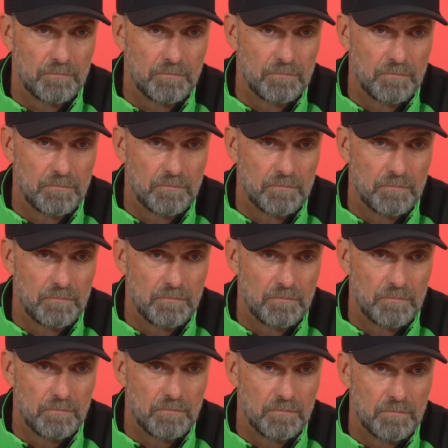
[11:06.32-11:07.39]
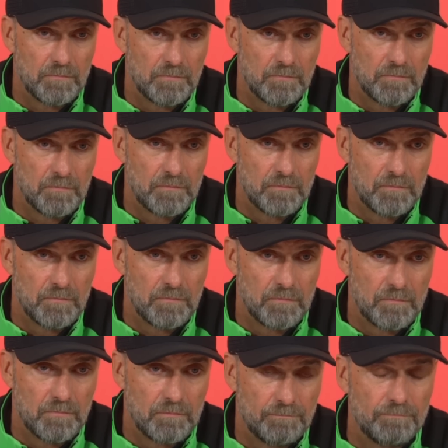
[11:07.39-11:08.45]
Um, Darwin
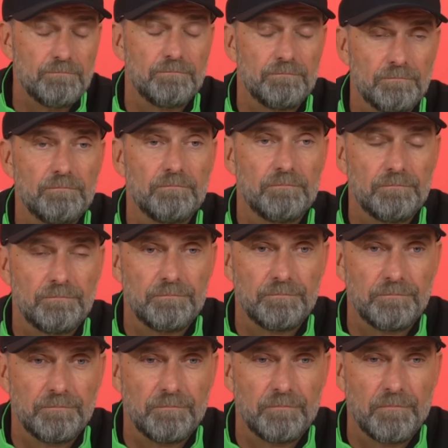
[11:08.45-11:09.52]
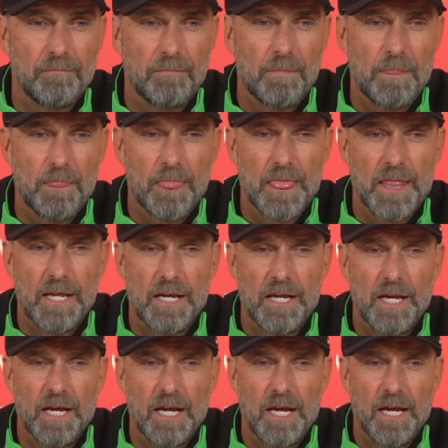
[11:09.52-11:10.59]
Nunez, and they get asked about him a lot as well.
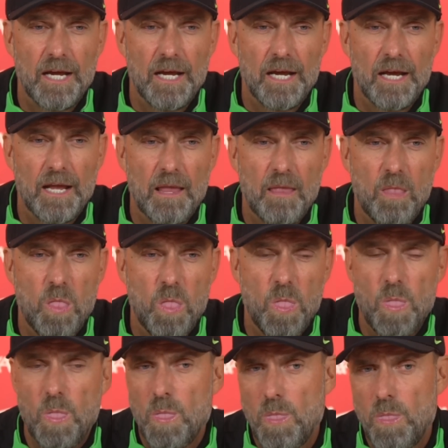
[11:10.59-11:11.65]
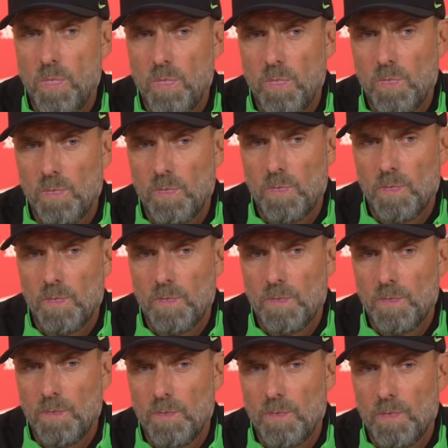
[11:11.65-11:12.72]
Last game, he had so many great
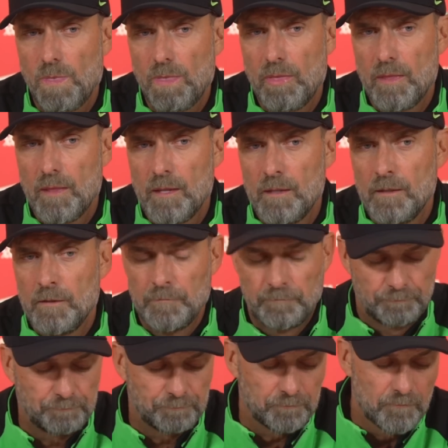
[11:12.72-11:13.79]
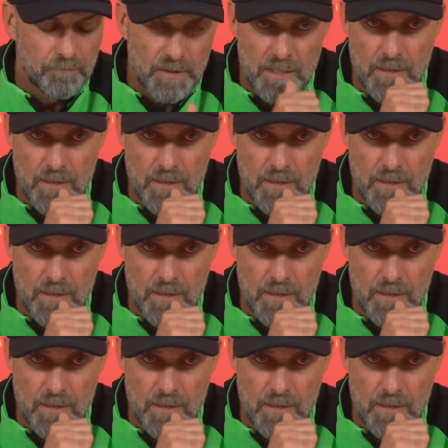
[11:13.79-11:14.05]
chances, getting into the right position.